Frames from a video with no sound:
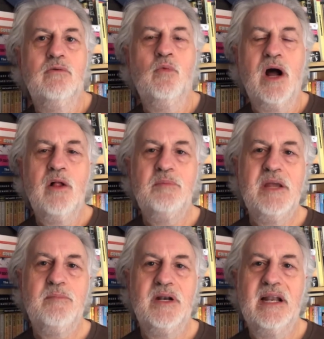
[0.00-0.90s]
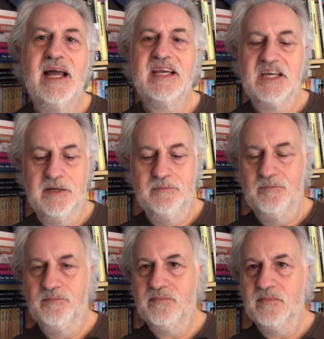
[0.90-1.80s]
while people like
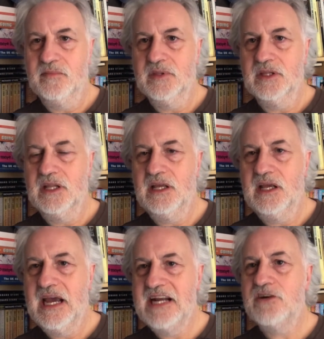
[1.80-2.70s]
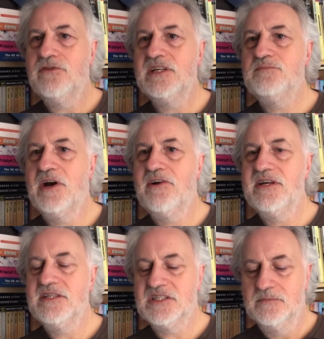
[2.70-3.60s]
Edgar Rice
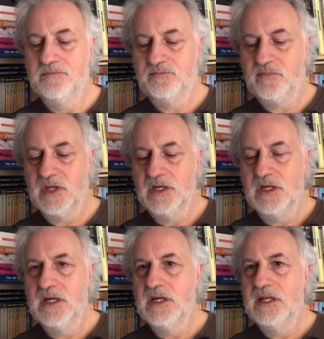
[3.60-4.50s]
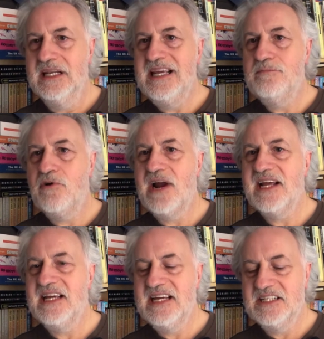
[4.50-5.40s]
Burroughs, Lee
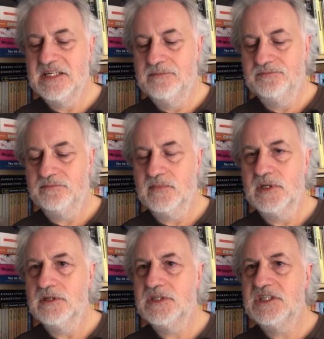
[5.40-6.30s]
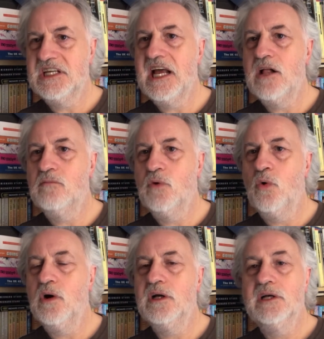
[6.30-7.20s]
Brackett, C.L.
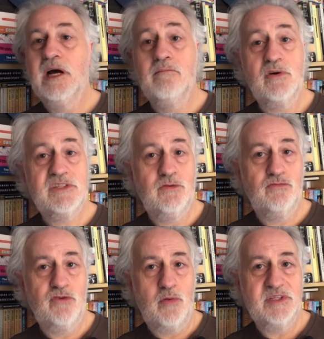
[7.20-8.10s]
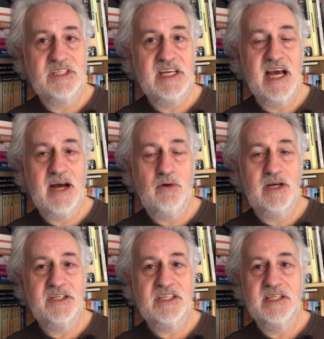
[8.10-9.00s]
Moore, and most of all Robert E.
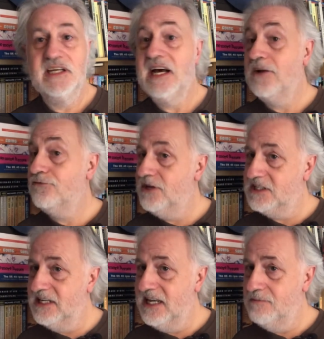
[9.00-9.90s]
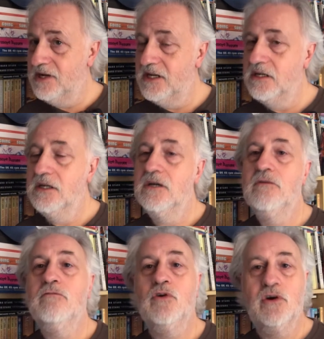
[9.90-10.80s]
Howard and Fritz Lieber
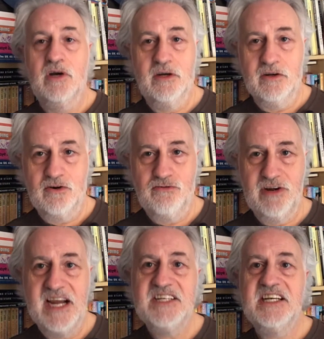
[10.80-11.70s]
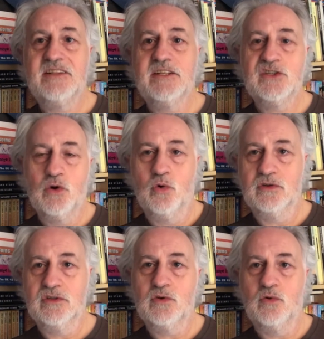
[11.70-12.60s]
were creating the sword
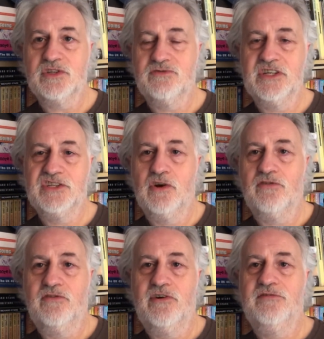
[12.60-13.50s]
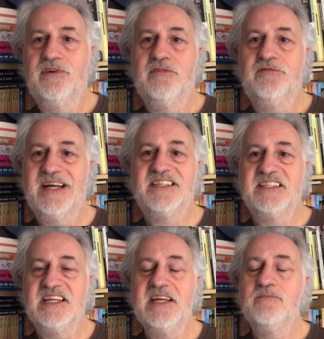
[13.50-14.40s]
and sorcery genre of
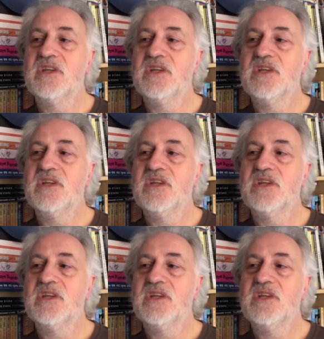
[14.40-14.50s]
fantasy.